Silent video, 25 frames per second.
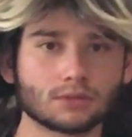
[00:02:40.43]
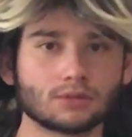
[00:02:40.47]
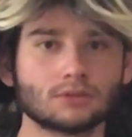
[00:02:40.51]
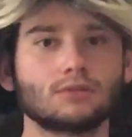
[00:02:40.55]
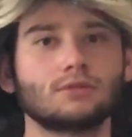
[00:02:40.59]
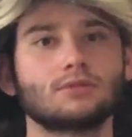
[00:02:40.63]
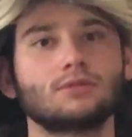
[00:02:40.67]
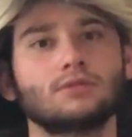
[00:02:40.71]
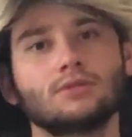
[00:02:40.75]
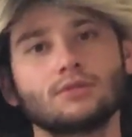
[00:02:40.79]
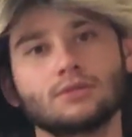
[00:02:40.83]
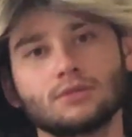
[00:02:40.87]

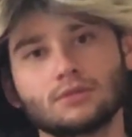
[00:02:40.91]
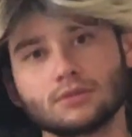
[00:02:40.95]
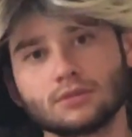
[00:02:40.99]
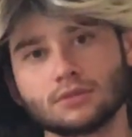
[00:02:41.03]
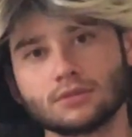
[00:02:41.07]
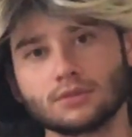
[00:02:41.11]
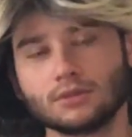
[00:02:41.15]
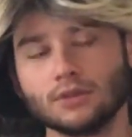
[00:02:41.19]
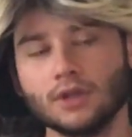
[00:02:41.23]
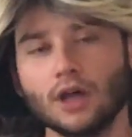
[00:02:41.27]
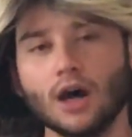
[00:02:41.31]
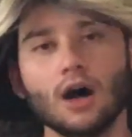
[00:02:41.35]
Oh.
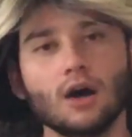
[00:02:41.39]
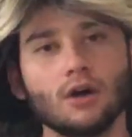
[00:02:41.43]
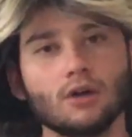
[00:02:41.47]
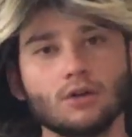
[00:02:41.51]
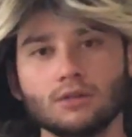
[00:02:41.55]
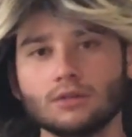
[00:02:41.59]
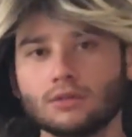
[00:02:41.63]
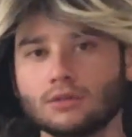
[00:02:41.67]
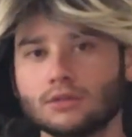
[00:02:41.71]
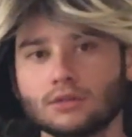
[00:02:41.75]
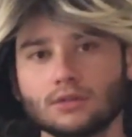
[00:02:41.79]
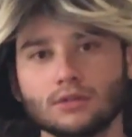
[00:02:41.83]
No.
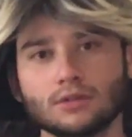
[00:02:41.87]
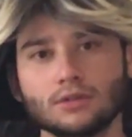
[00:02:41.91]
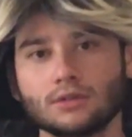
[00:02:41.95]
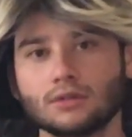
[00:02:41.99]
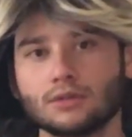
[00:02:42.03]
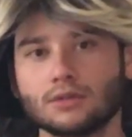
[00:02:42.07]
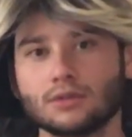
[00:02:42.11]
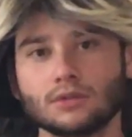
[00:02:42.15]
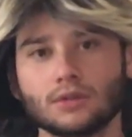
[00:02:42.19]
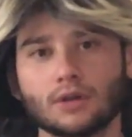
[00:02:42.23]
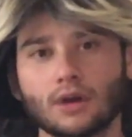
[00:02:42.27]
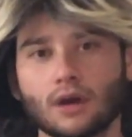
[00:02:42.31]

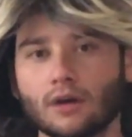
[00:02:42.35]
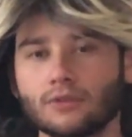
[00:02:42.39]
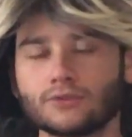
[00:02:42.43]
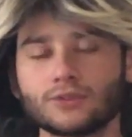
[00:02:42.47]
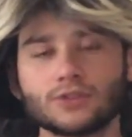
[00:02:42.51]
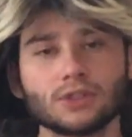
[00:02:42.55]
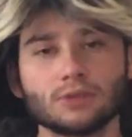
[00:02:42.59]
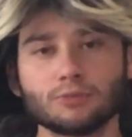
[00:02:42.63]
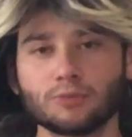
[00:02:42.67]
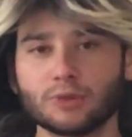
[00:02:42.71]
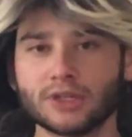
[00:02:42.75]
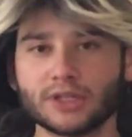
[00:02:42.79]
Okay. I've
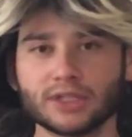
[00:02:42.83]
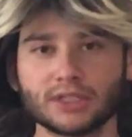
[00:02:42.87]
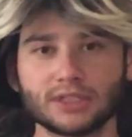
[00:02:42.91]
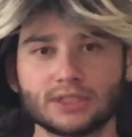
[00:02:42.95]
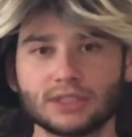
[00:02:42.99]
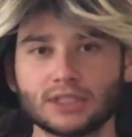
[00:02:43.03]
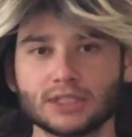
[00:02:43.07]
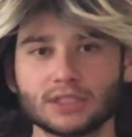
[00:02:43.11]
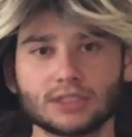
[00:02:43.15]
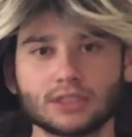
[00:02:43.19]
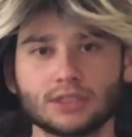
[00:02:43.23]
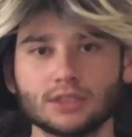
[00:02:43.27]
simply
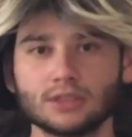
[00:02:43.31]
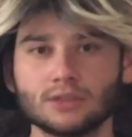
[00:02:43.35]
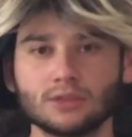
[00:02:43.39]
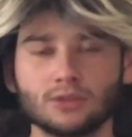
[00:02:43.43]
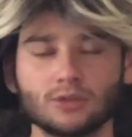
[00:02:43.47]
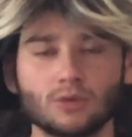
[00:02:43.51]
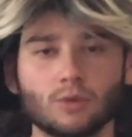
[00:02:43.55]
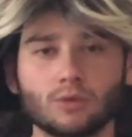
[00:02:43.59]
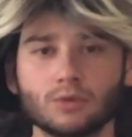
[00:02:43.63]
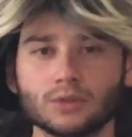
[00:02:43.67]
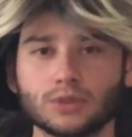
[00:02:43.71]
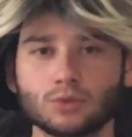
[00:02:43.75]
existed
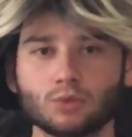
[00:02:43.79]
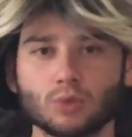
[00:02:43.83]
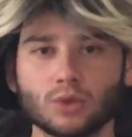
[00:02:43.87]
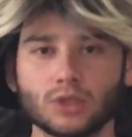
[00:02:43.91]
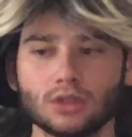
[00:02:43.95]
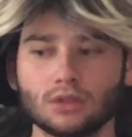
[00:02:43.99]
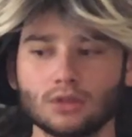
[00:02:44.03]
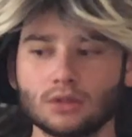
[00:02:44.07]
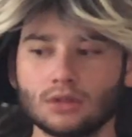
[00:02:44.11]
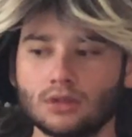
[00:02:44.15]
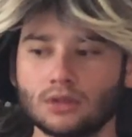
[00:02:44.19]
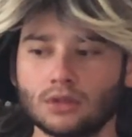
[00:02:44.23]
and always
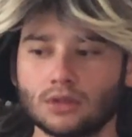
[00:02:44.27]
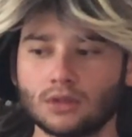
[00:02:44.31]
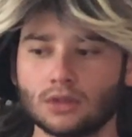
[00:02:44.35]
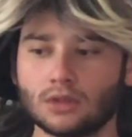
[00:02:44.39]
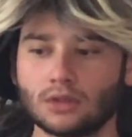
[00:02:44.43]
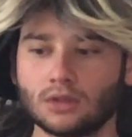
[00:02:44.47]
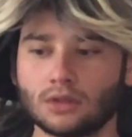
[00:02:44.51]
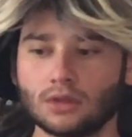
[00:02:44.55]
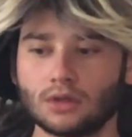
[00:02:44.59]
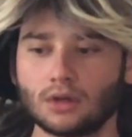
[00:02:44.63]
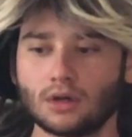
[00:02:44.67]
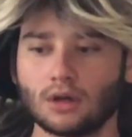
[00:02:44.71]
will.
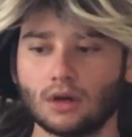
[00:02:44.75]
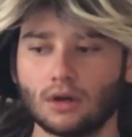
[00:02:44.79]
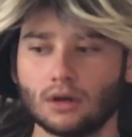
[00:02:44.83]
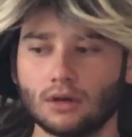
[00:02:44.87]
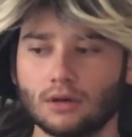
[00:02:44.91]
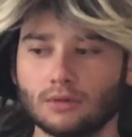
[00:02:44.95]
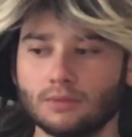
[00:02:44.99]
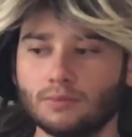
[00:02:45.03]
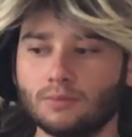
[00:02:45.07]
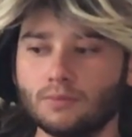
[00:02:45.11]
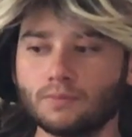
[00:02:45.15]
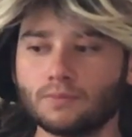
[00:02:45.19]

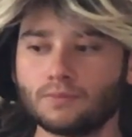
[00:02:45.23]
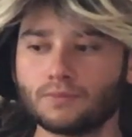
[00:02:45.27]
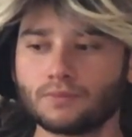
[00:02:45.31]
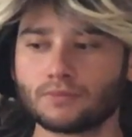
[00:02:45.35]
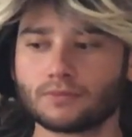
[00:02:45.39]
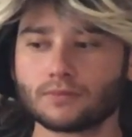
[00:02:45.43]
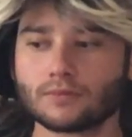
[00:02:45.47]
Um.